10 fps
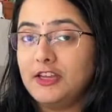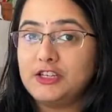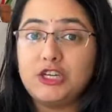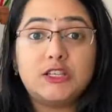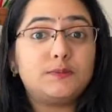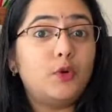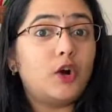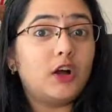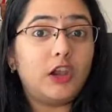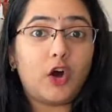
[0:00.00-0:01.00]
She
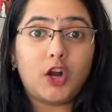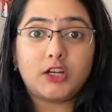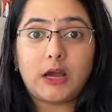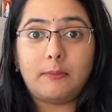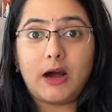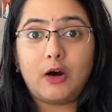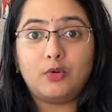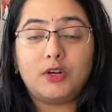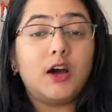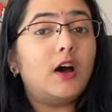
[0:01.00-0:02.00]
spoke a lot
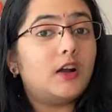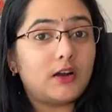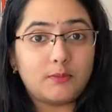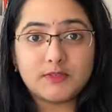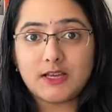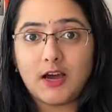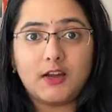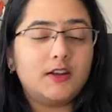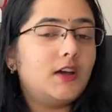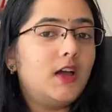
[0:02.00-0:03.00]
about Ramzan